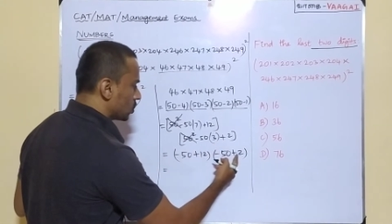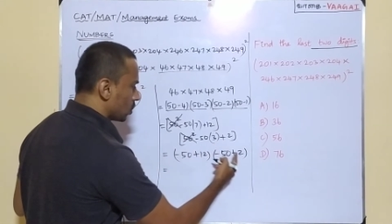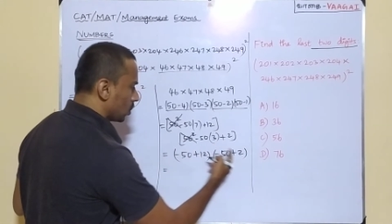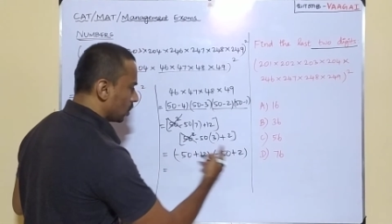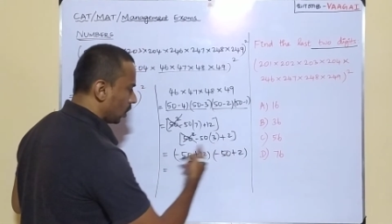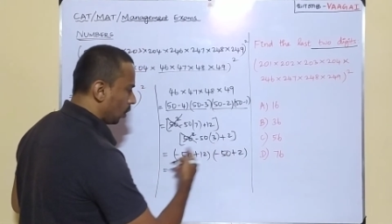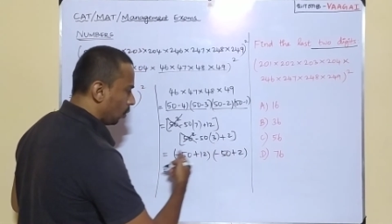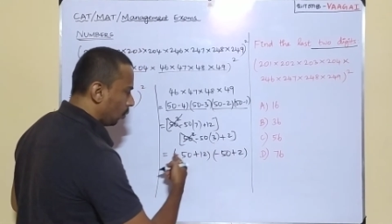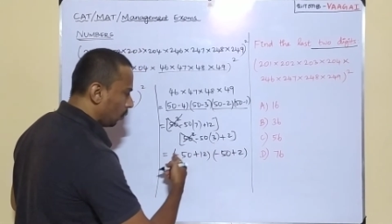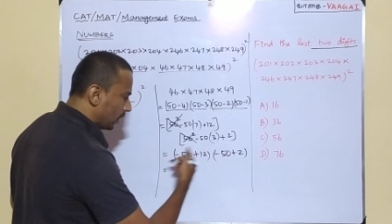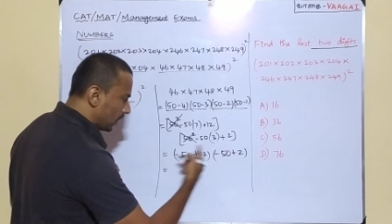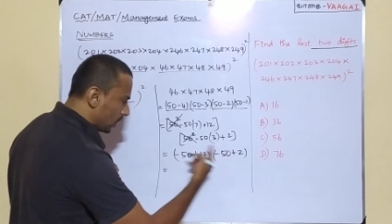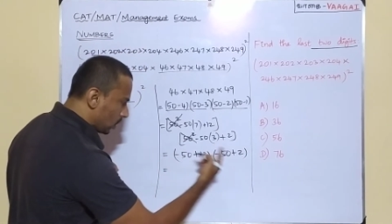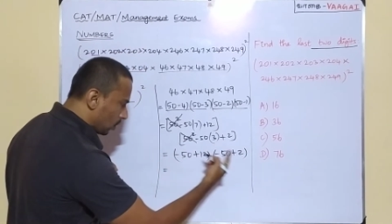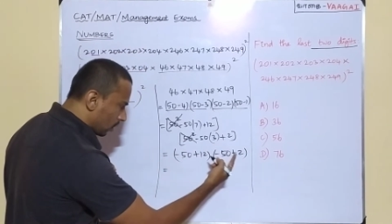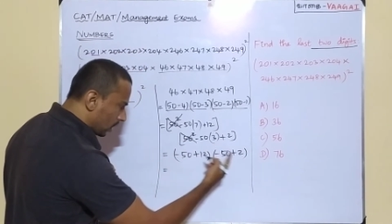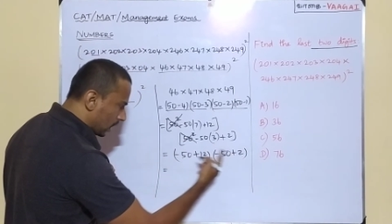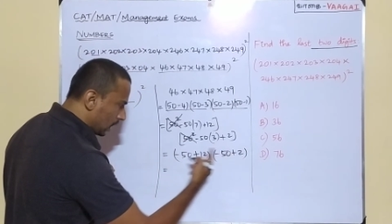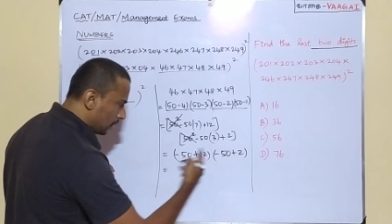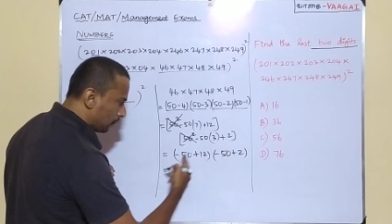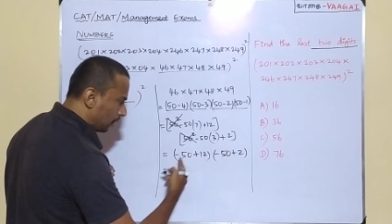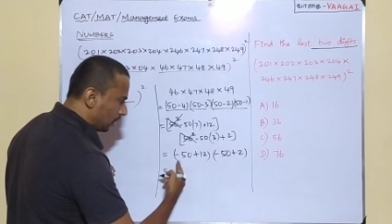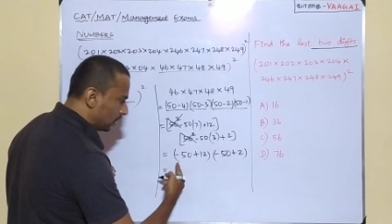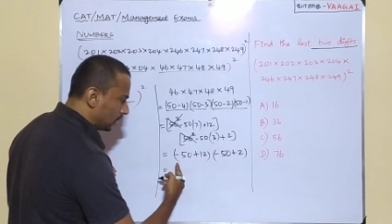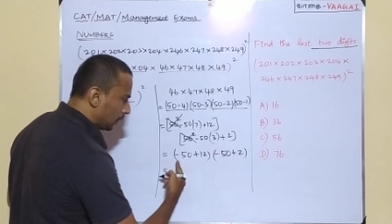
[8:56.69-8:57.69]
so now when you
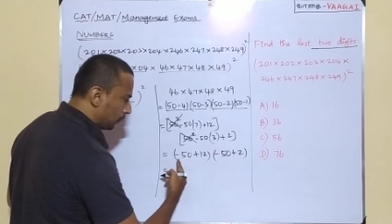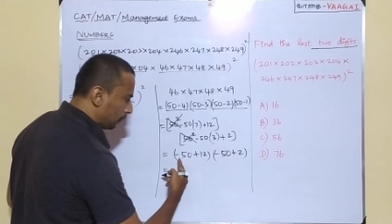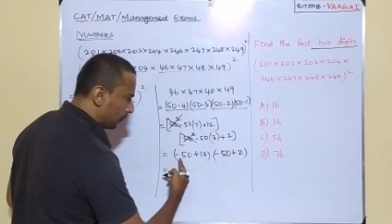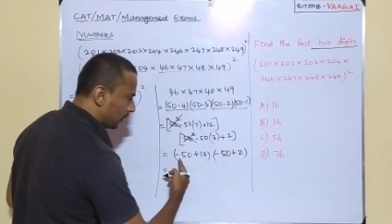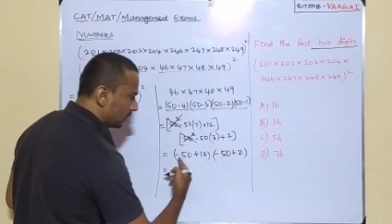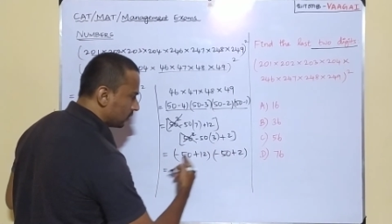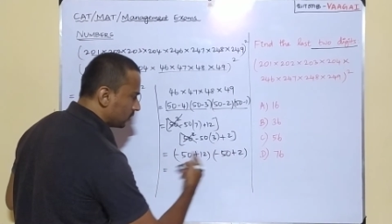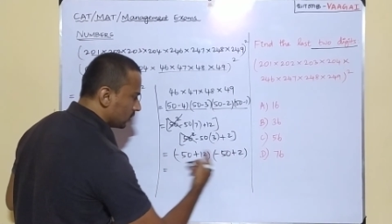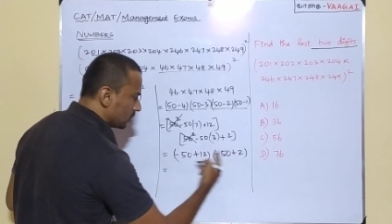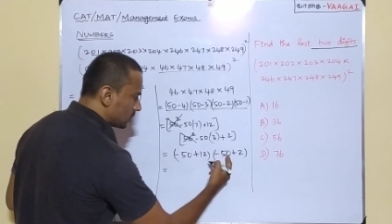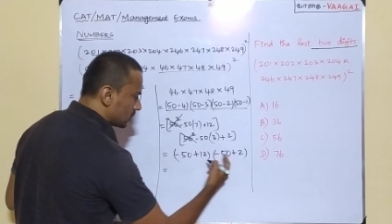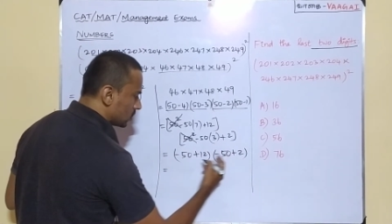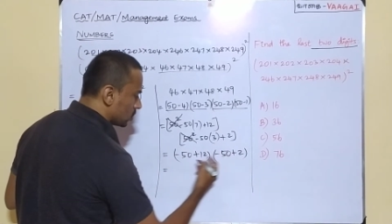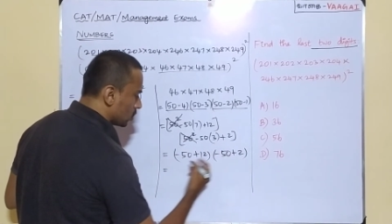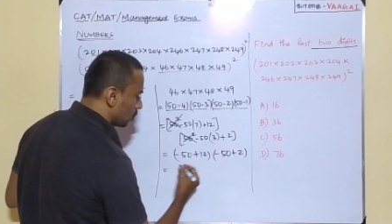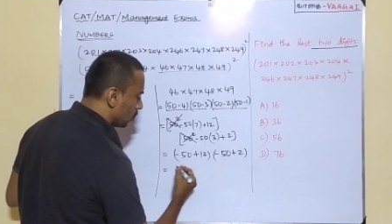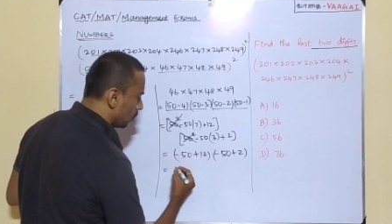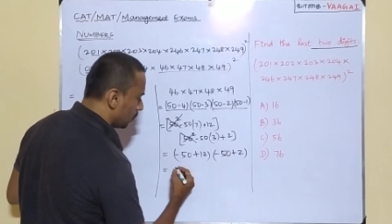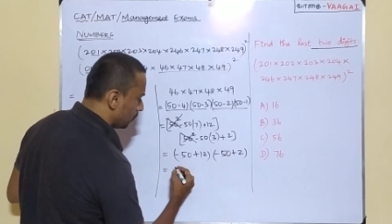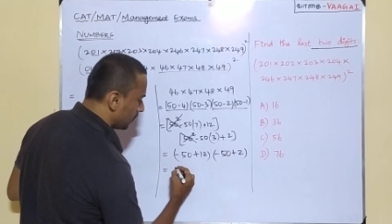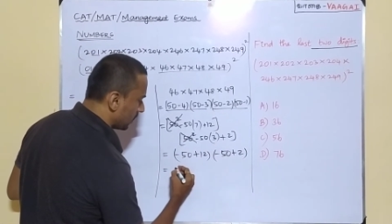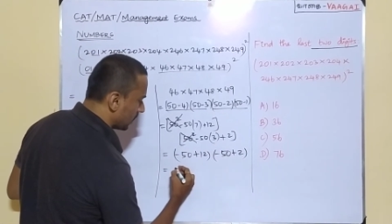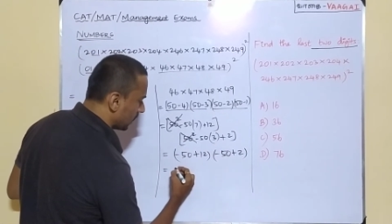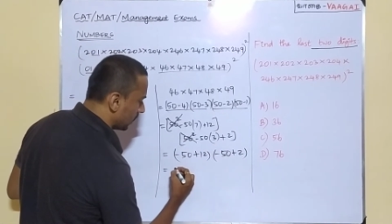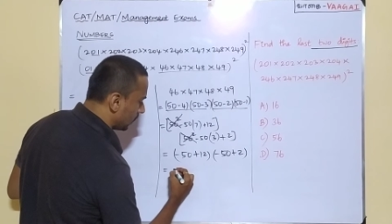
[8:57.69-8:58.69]
again multiply this you
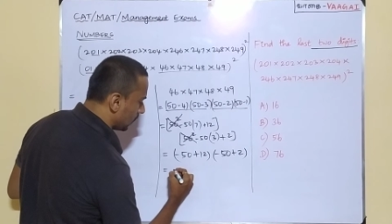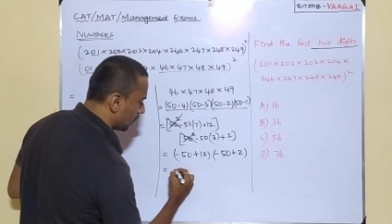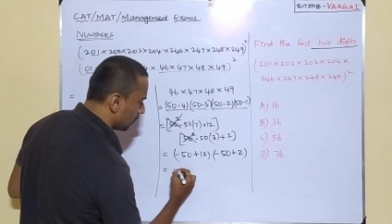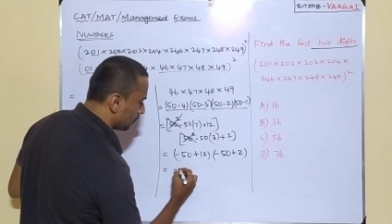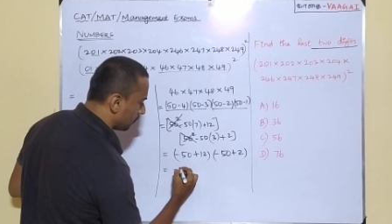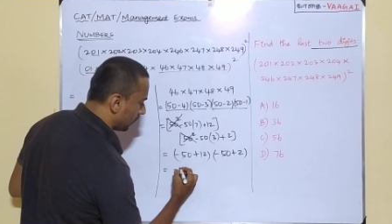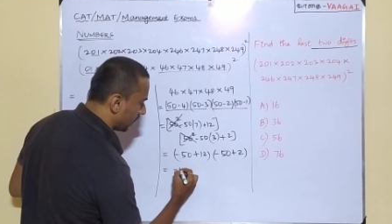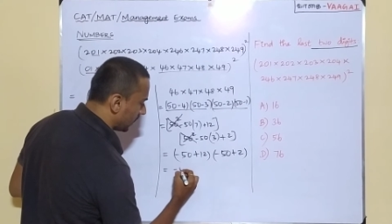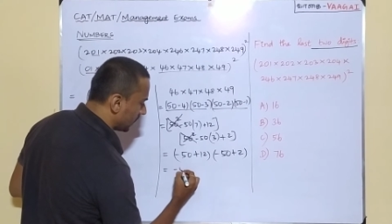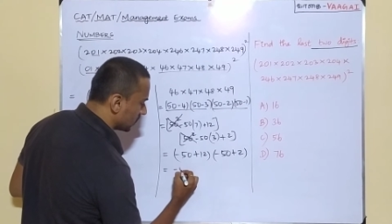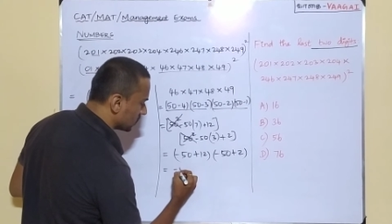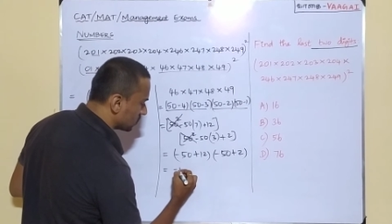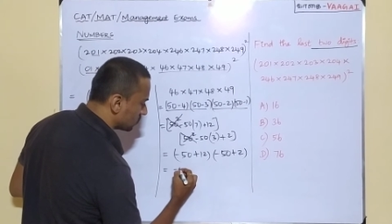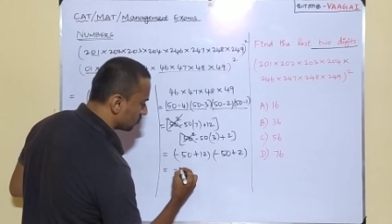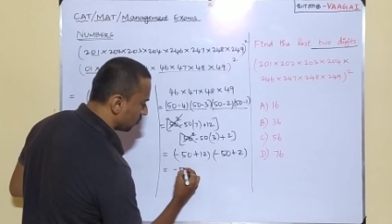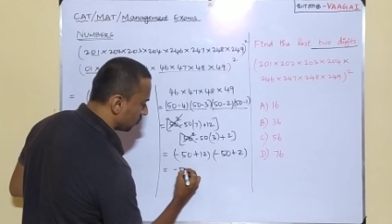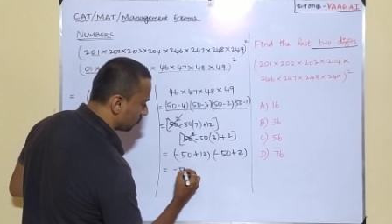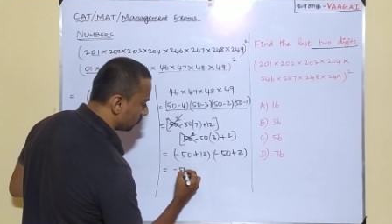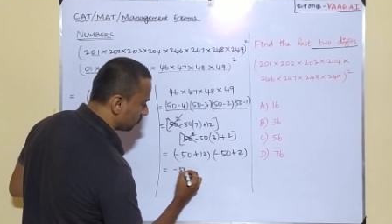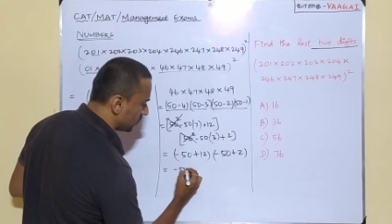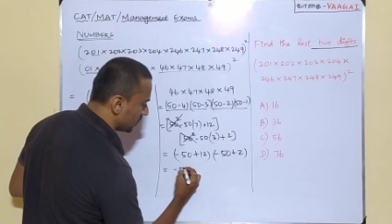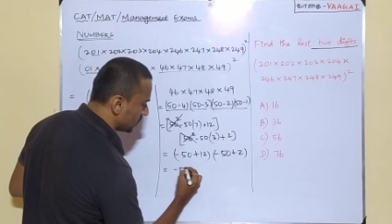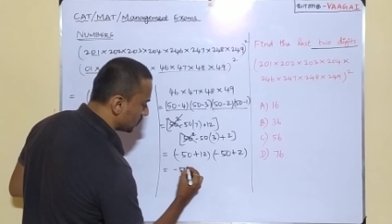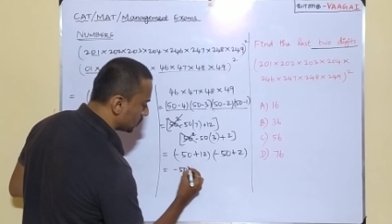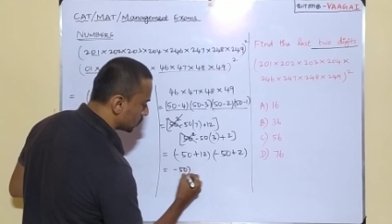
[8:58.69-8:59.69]
will be getting minus
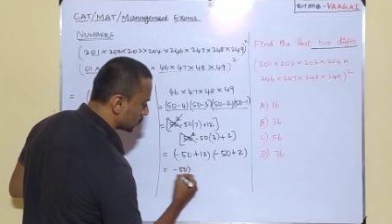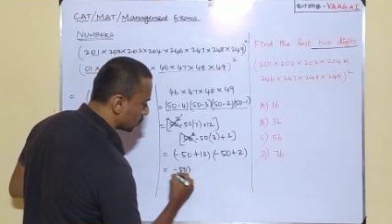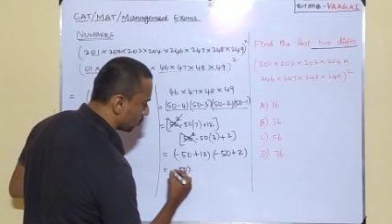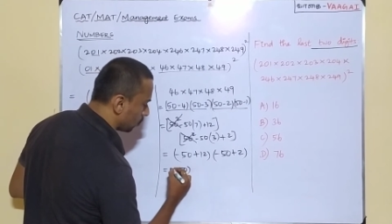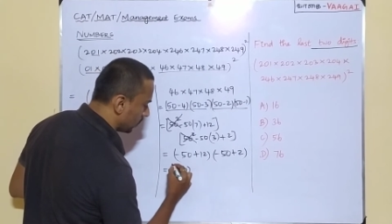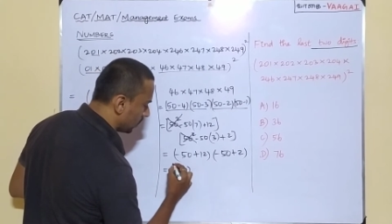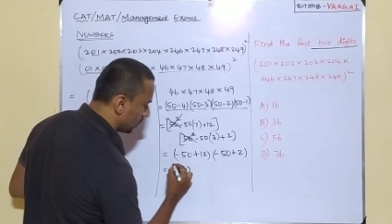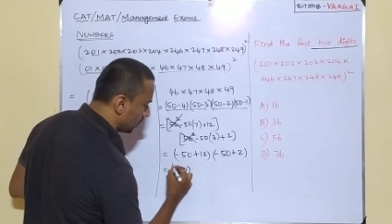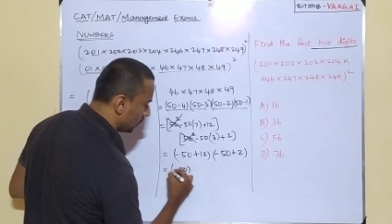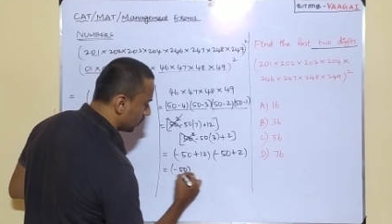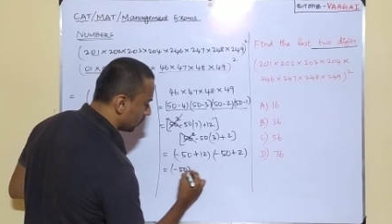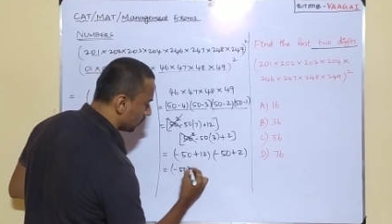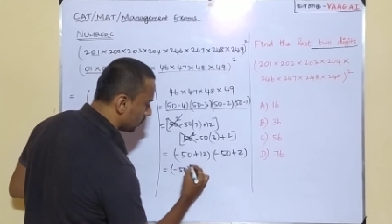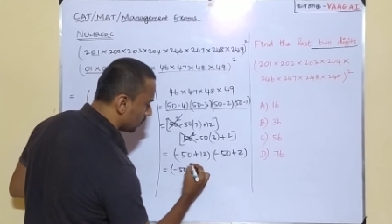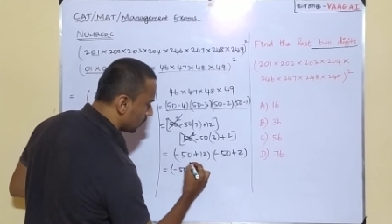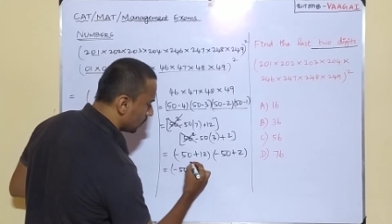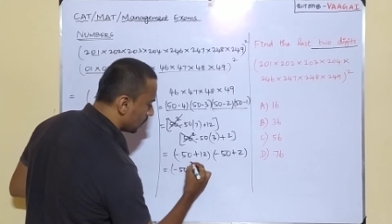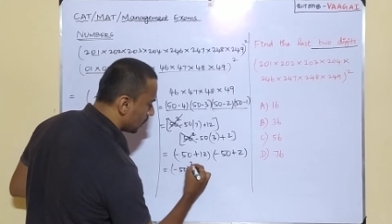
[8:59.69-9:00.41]
50 square